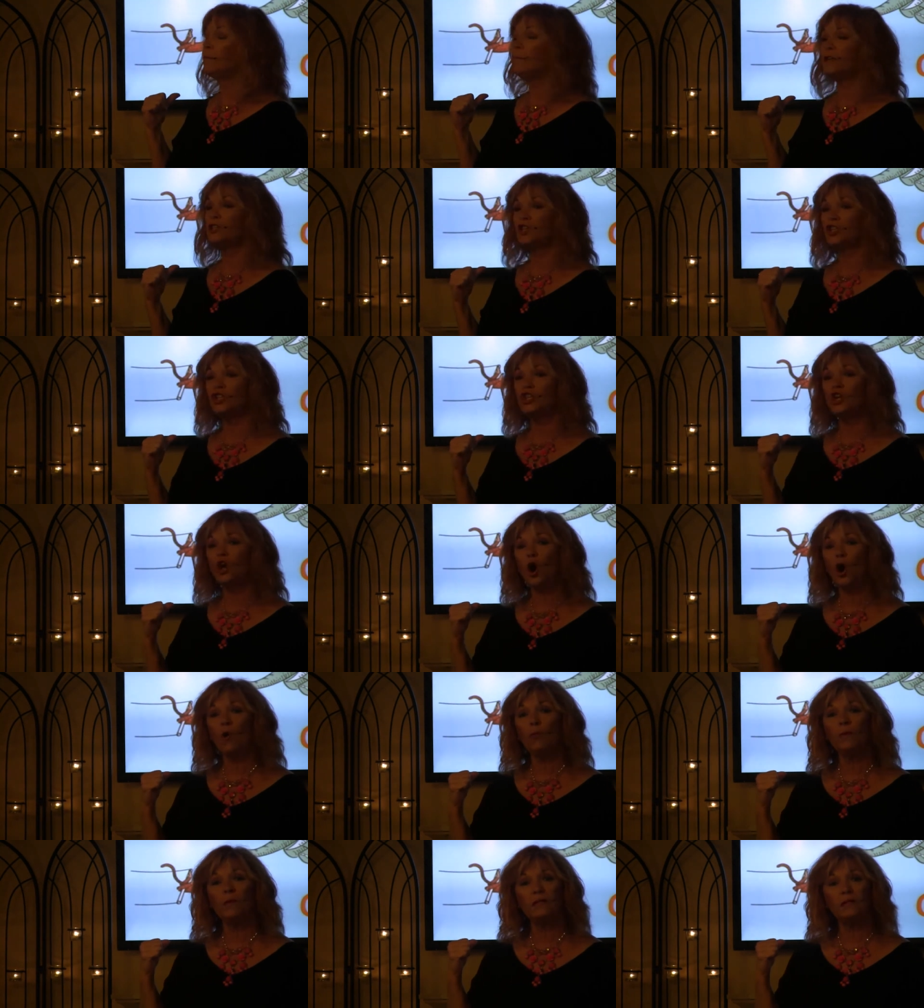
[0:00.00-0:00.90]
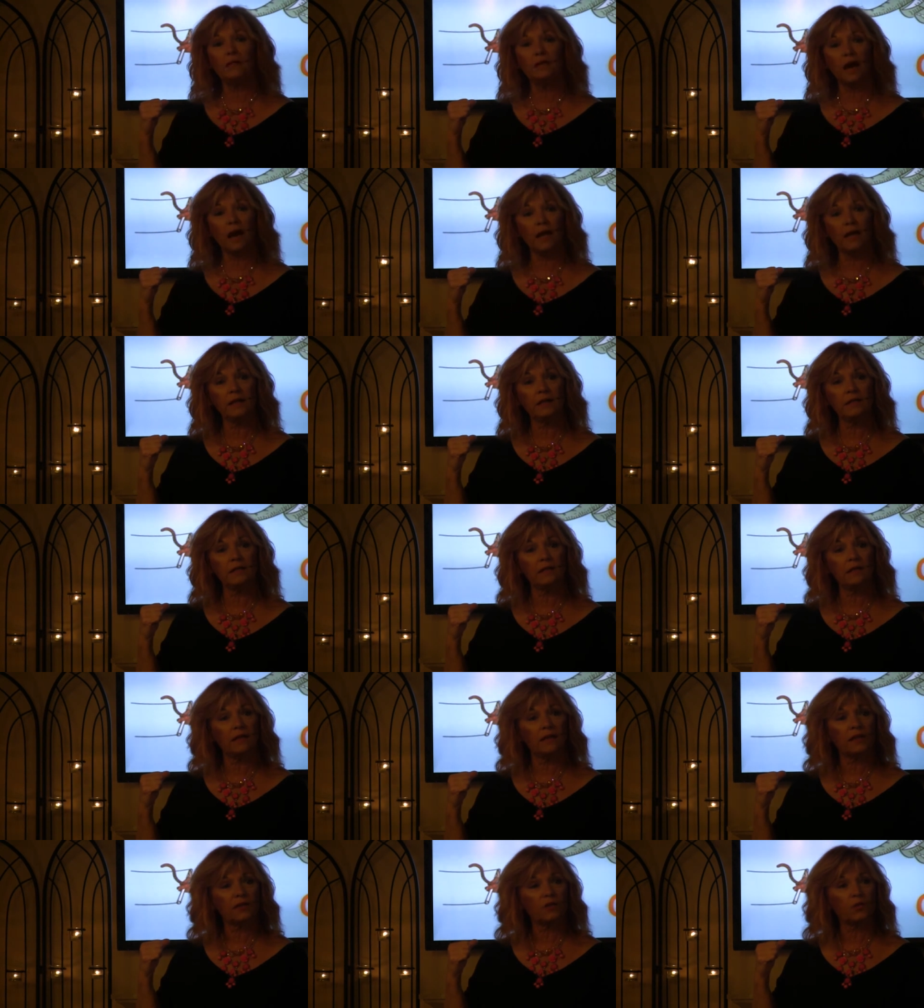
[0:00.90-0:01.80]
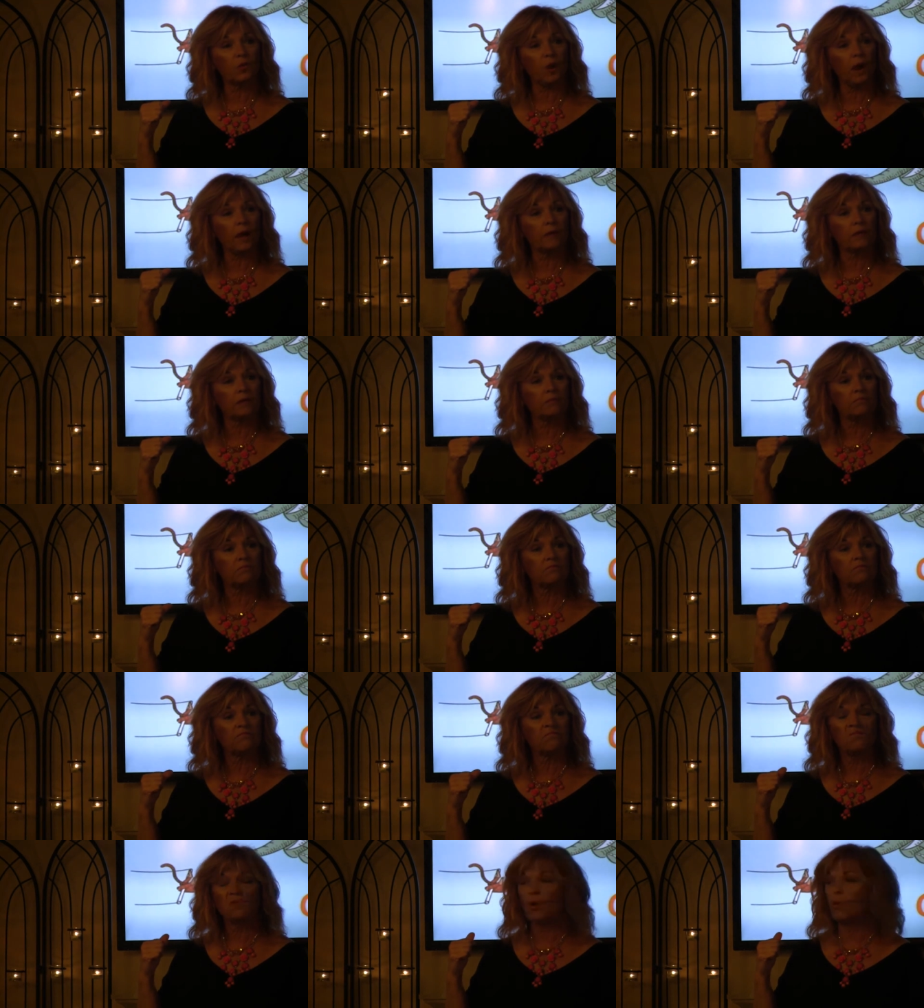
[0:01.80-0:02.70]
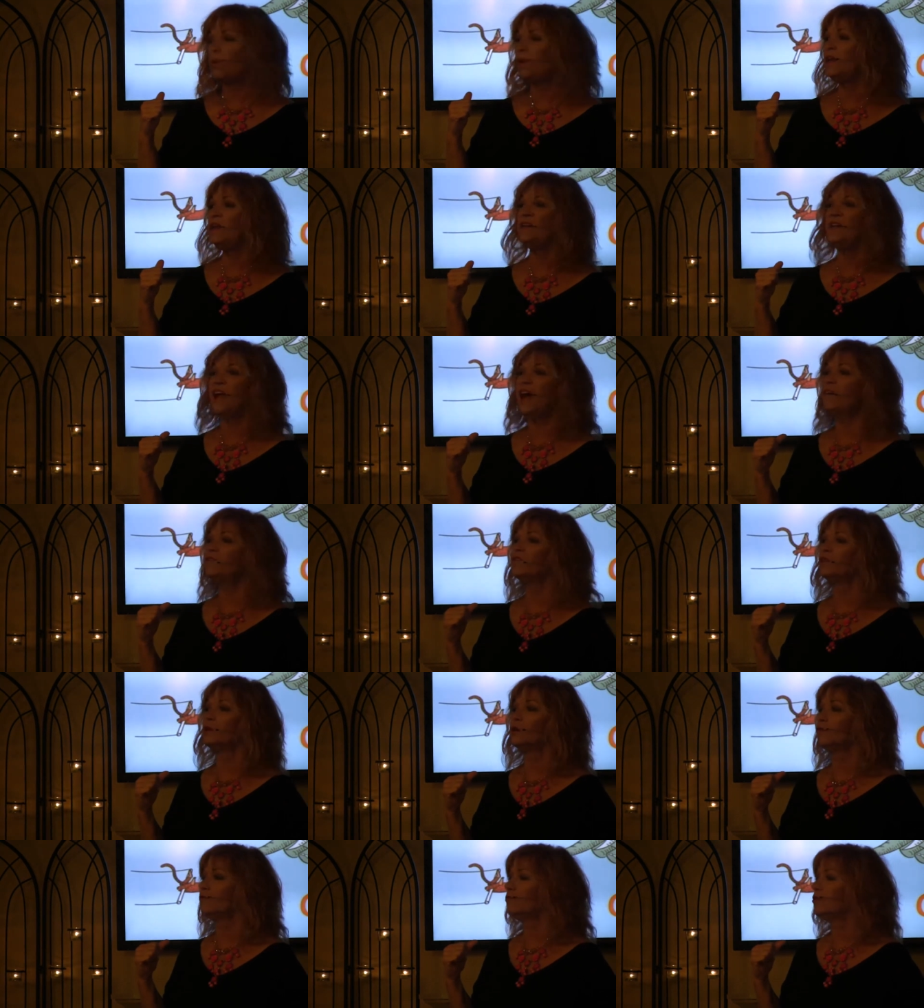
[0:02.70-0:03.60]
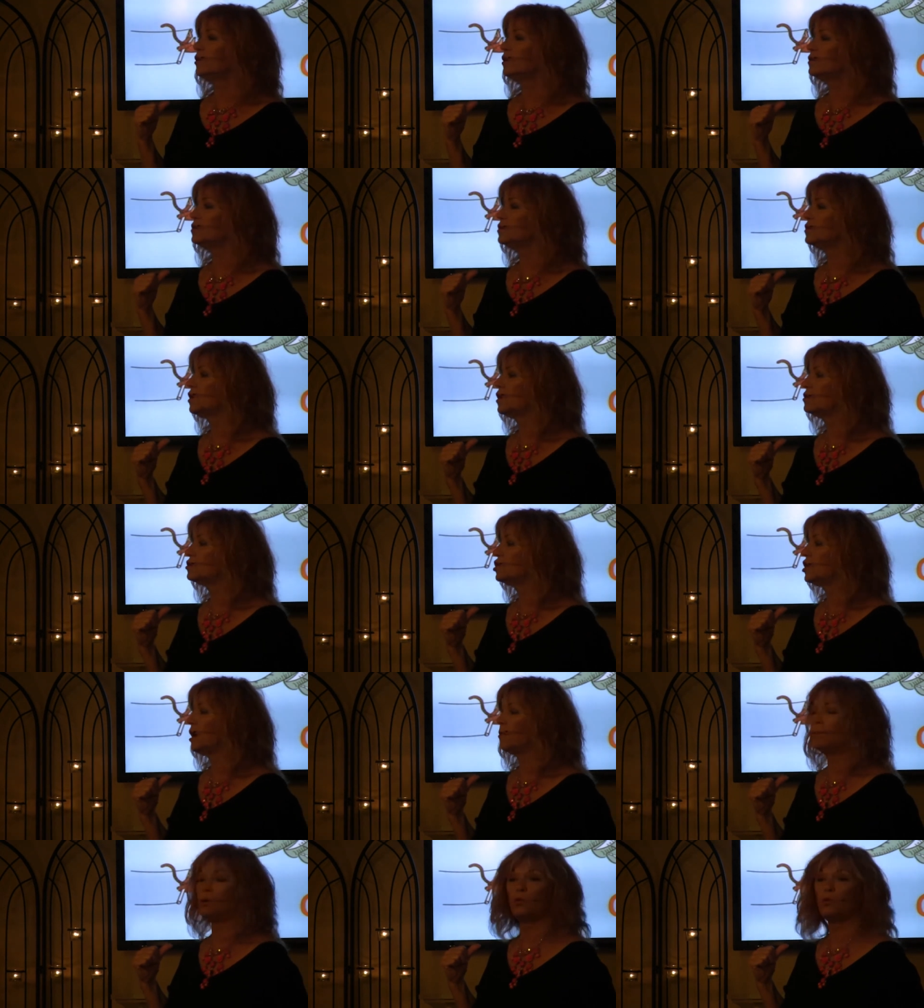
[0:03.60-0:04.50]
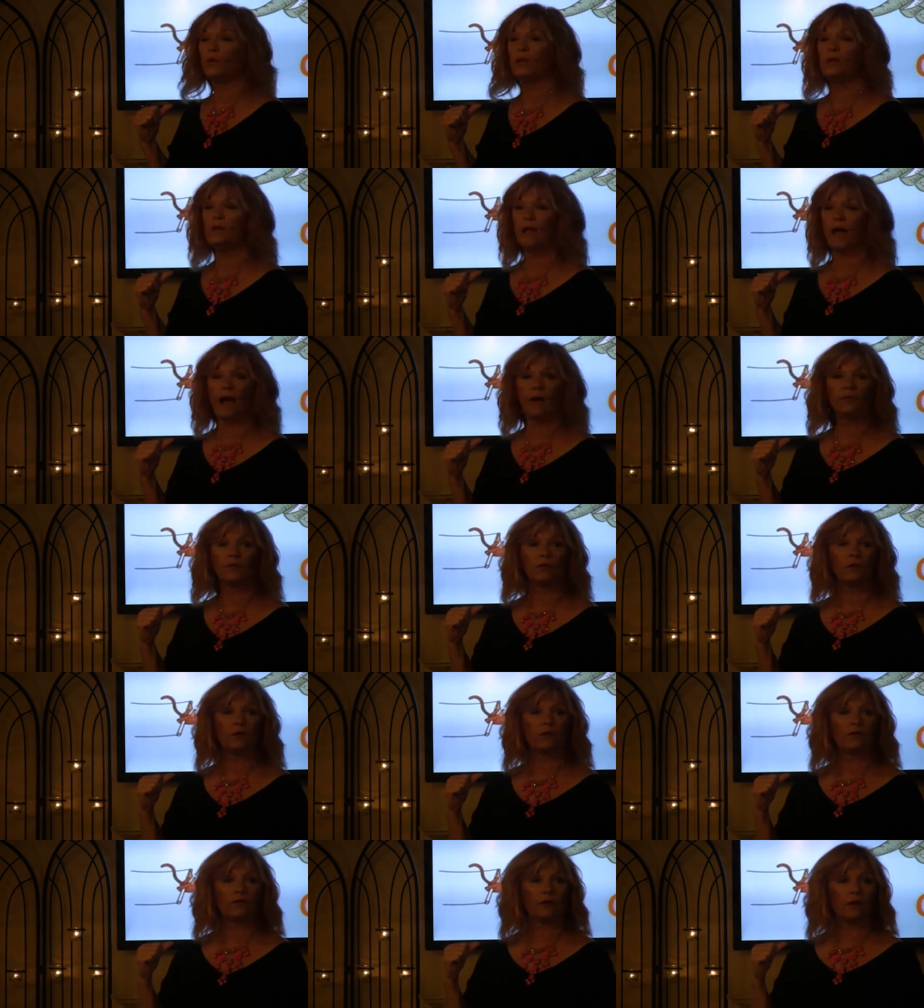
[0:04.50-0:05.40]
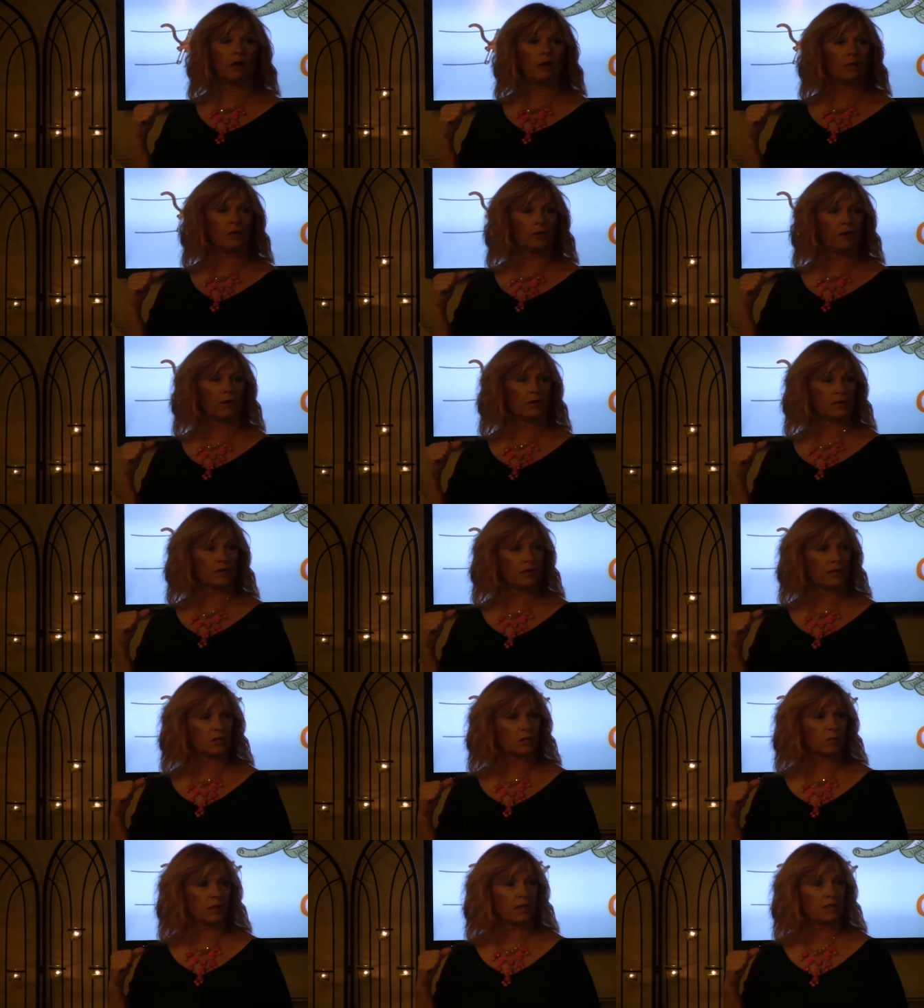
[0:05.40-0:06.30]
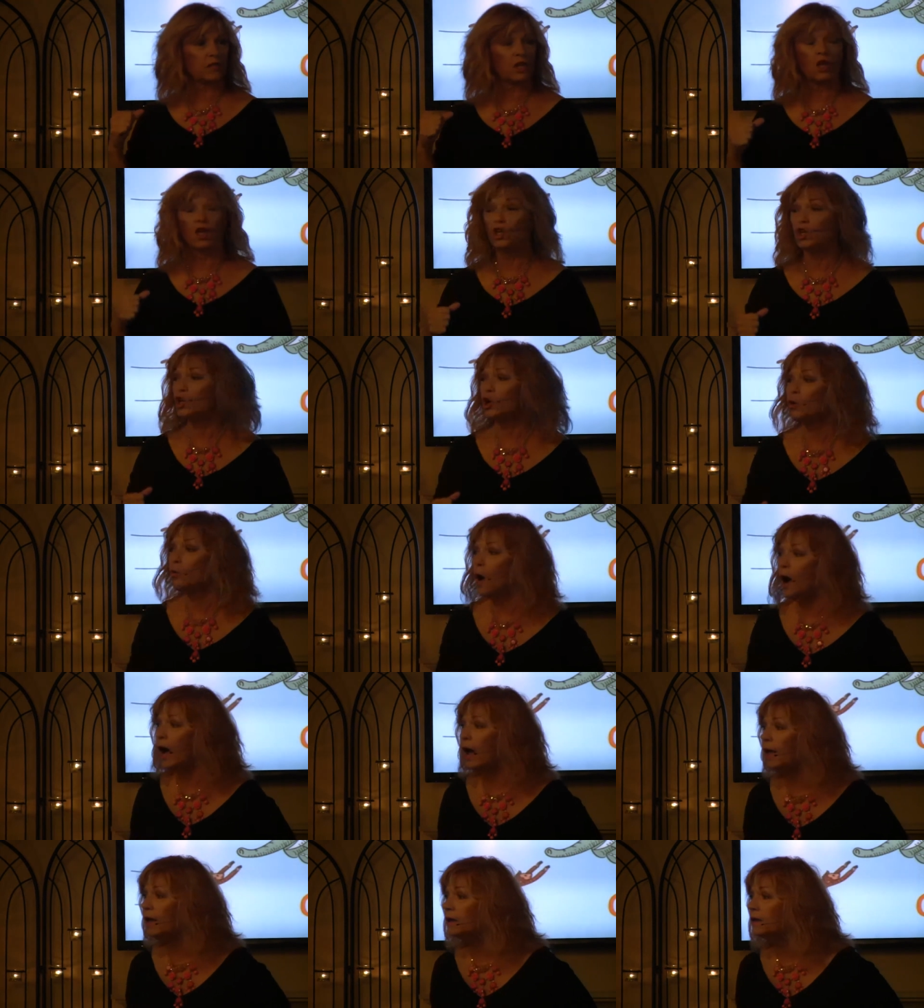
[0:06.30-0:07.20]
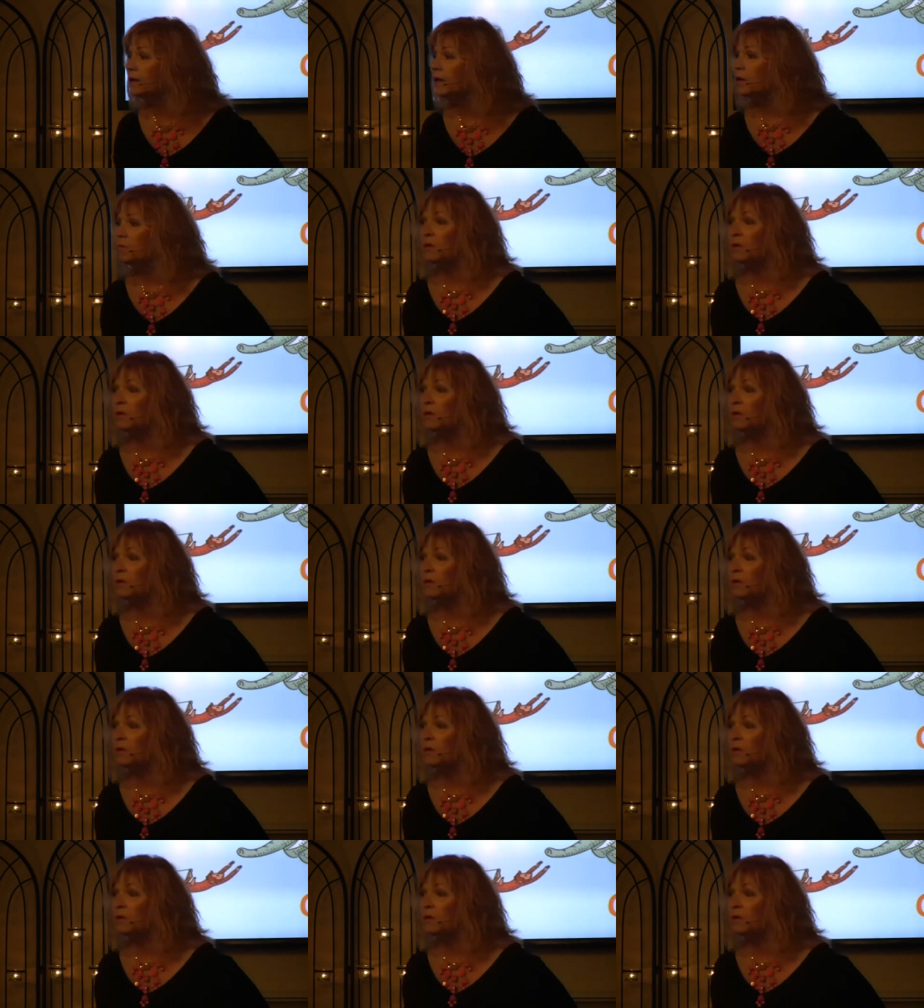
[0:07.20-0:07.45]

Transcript: But she opened to guidance, and guess what? We didn't have to look for a, a chapel. We didn't have to look for common grounds next place. You know why?